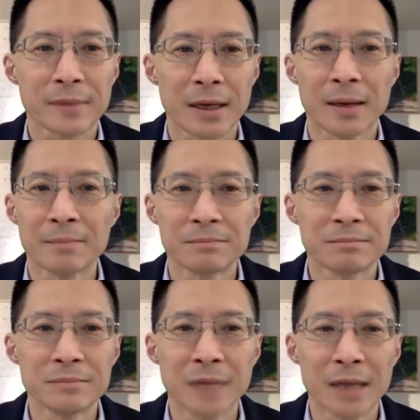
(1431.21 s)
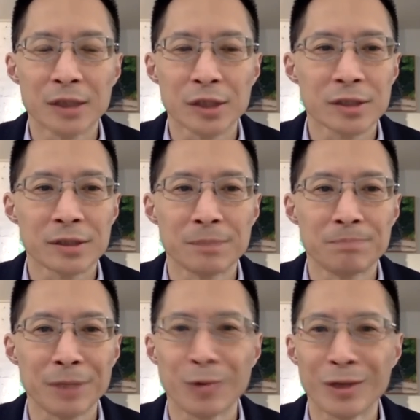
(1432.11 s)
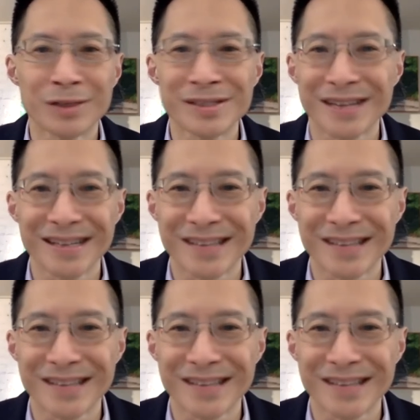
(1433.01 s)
Um, not just the big ones like